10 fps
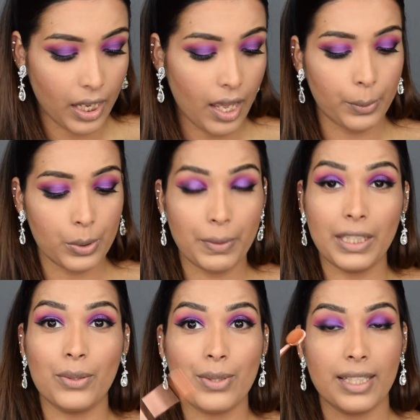I would be
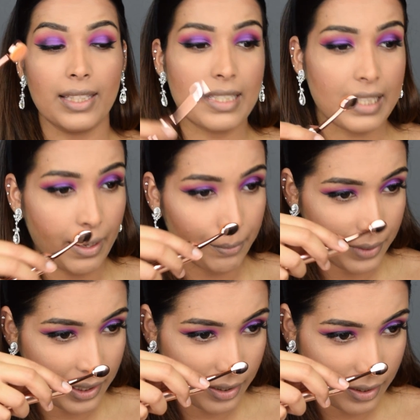using the same
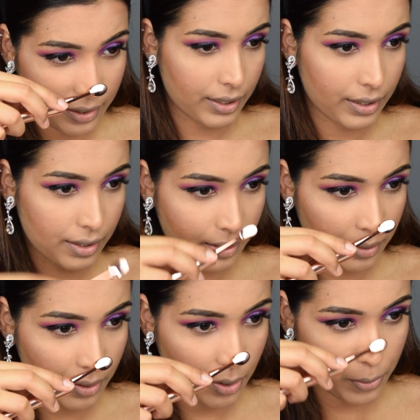
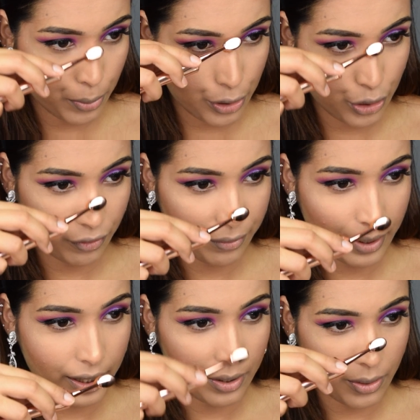on bridge of
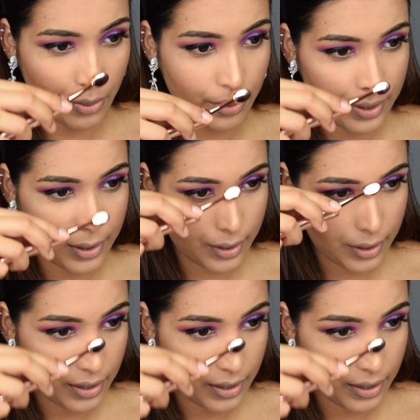my nose